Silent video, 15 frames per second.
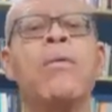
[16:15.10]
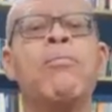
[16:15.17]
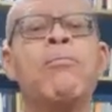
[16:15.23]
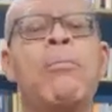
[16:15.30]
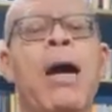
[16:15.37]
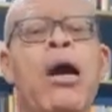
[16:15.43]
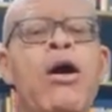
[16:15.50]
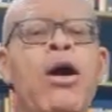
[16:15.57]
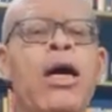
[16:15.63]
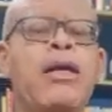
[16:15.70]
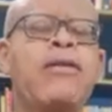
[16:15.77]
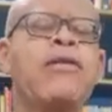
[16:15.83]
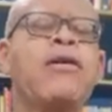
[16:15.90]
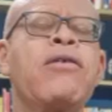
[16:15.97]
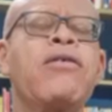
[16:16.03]

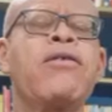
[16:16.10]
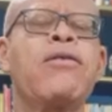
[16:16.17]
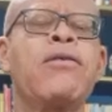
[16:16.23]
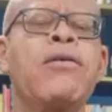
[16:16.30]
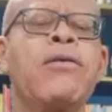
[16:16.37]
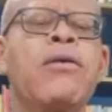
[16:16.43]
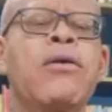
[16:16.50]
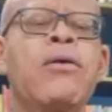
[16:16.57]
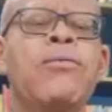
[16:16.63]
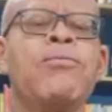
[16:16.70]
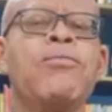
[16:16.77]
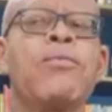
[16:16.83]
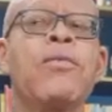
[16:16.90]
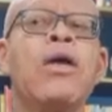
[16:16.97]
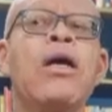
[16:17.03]
bioethics
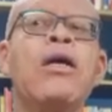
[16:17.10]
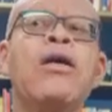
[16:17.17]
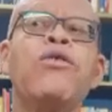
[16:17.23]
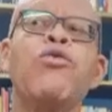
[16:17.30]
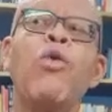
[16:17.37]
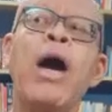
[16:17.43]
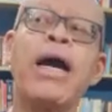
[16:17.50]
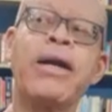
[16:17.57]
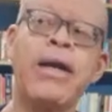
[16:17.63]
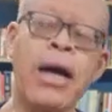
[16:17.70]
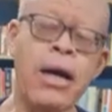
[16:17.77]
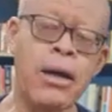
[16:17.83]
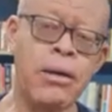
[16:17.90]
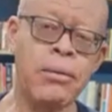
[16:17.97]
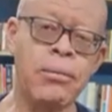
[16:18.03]
is
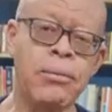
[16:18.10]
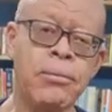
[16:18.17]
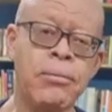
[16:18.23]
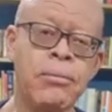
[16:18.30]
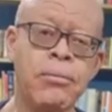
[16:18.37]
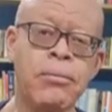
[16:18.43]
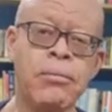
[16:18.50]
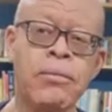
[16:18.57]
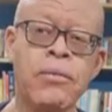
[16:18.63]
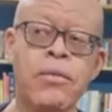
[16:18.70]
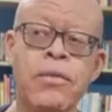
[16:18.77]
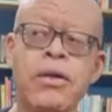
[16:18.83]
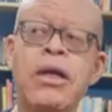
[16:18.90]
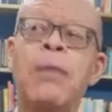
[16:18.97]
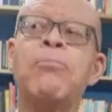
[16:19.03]
wider
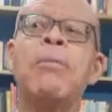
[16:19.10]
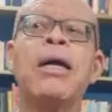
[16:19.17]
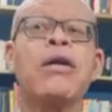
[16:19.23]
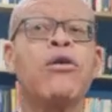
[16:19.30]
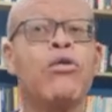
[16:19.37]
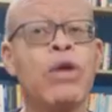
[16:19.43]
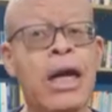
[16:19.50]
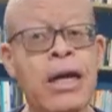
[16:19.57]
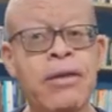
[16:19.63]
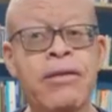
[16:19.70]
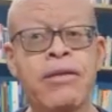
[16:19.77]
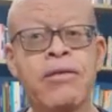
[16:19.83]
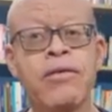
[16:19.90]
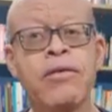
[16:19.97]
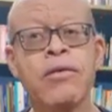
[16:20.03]
than medical
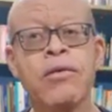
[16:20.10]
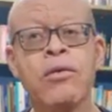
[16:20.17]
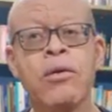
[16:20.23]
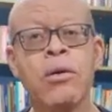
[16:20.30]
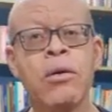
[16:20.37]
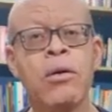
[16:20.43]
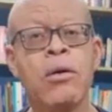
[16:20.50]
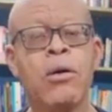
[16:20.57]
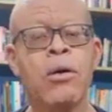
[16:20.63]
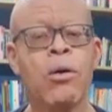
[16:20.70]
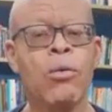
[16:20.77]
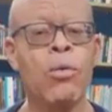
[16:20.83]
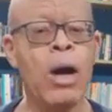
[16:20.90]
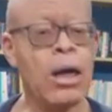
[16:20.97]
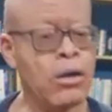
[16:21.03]
ethics.
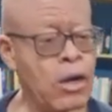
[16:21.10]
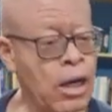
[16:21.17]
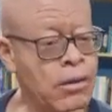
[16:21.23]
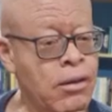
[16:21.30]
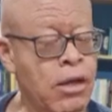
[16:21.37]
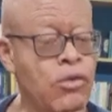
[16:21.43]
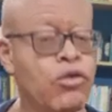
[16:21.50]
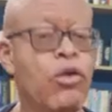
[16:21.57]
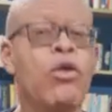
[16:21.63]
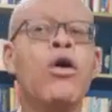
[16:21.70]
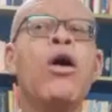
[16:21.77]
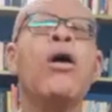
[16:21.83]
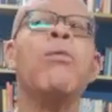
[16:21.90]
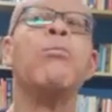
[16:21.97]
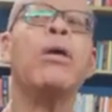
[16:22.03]
Why do I say
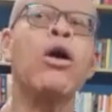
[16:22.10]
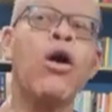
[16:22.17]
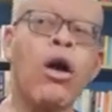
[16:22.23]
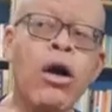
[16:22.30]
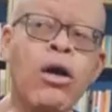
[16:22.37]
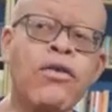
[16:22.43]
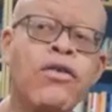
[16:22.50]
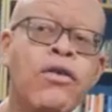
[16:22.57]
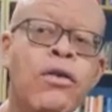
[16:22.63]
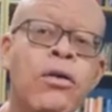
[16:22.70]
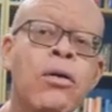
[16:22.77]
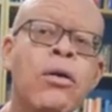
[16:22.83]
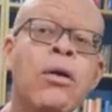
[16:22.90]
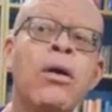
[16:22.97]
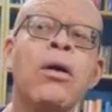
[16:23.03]
so? Because
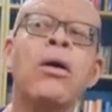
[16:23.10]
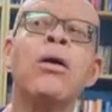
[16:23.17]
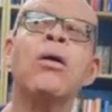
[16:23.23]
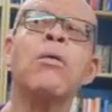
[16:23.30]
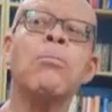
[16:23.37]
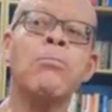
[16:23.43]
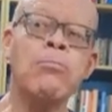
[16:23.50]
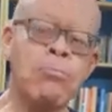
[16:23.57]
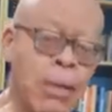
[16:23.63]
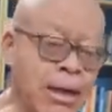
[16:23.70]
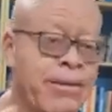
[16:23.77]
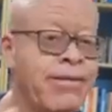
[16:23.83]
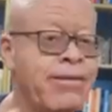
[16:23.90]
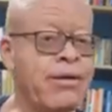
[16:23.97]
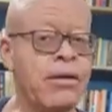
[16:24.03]

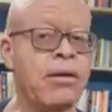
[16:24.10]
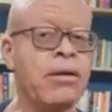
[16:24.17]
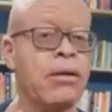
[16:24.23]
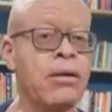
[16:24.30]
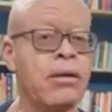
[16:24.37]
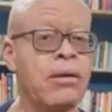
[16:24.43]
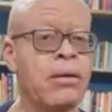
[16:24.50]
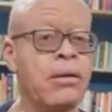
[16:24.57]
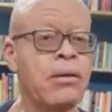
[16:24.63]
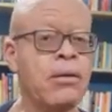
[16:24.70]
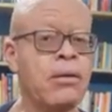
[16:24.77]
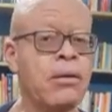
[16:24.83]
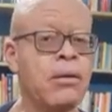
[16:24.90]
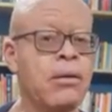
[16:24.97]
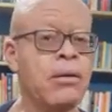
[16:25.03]
medicine,
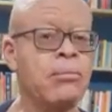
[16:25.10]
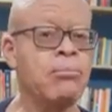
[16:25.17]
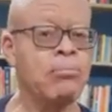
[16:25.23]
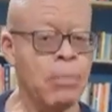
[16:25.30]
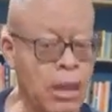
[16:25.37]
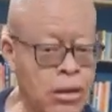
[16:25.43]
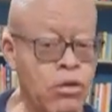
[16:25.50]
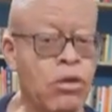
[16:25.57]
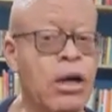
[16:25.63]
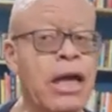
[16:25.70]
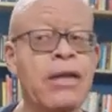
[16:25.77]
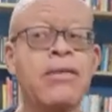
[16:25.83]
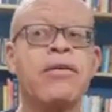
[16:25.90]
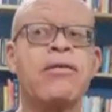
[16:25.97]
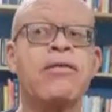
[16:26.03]
medical
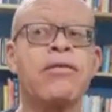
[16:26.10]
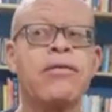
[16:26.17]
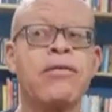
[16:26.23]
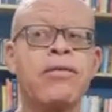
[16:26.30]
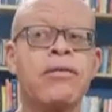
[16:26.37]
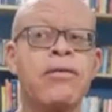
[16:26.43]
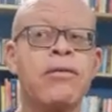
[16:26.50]
ethics,